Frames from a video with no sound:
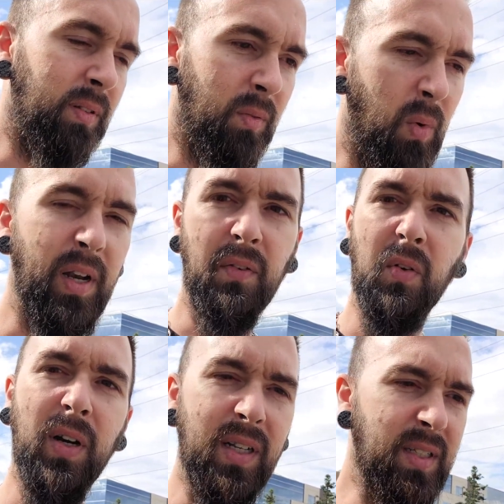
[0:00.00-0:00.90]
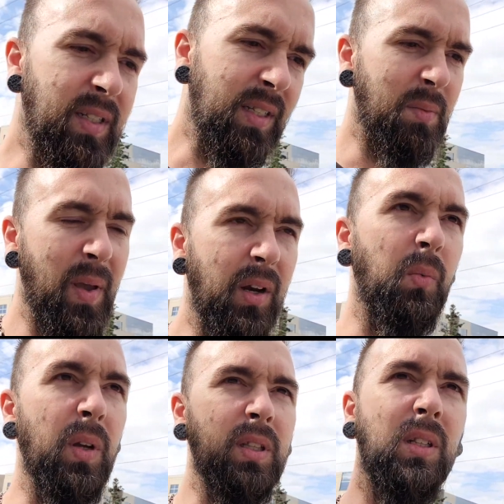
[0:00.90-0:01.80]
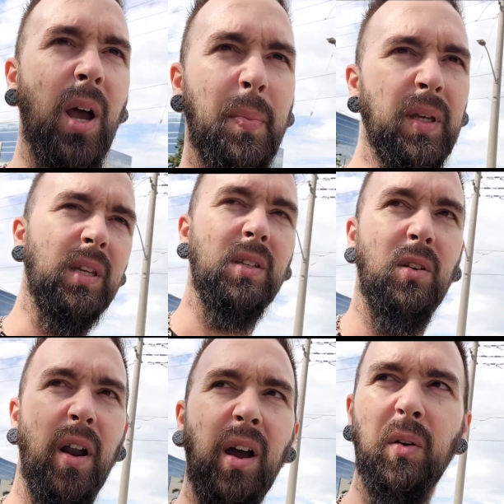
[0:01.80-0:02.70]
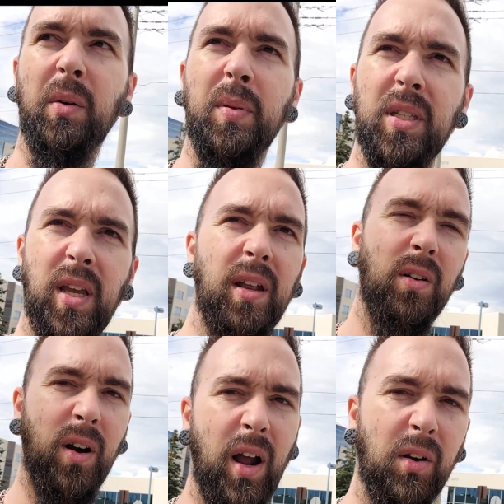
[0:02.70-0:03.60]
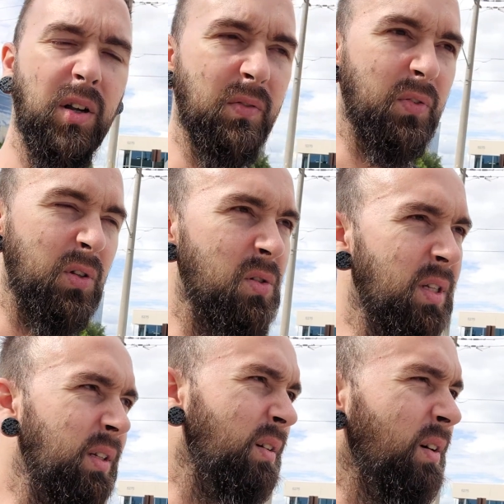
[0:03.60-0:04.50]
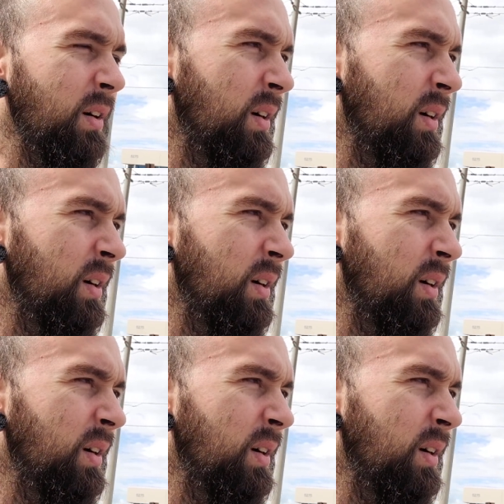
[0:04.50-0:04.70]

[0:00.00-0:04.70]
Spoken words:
Whatever it is, it doesn't matter what the topic is or how upset or how confusing or,